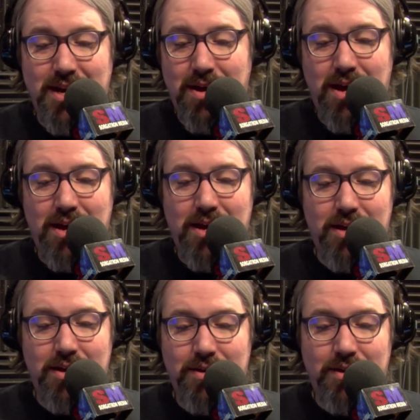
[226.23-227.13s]

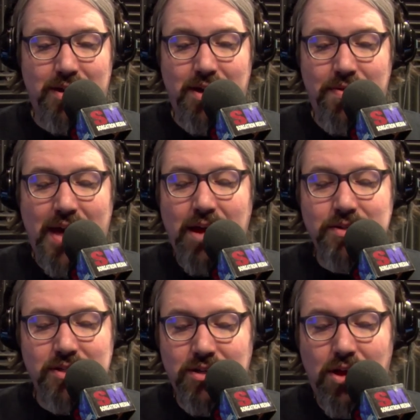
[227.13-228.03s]
a
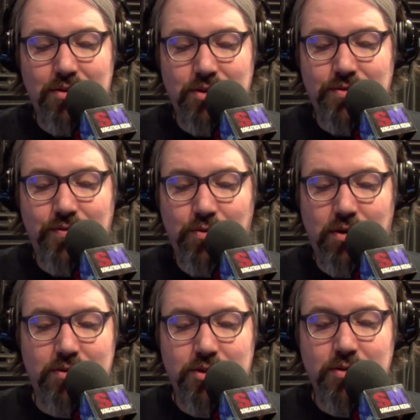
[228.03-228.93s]
thousand dollars
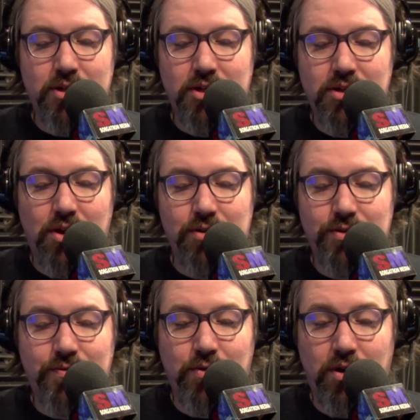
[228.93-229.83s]
for two hundred dollars
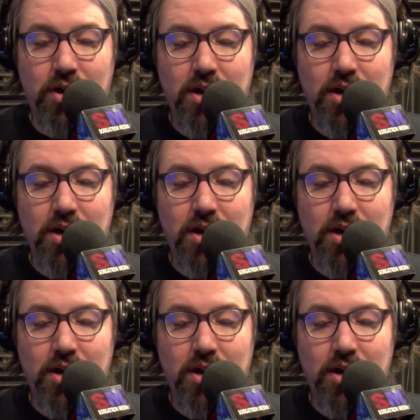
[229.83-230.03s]
for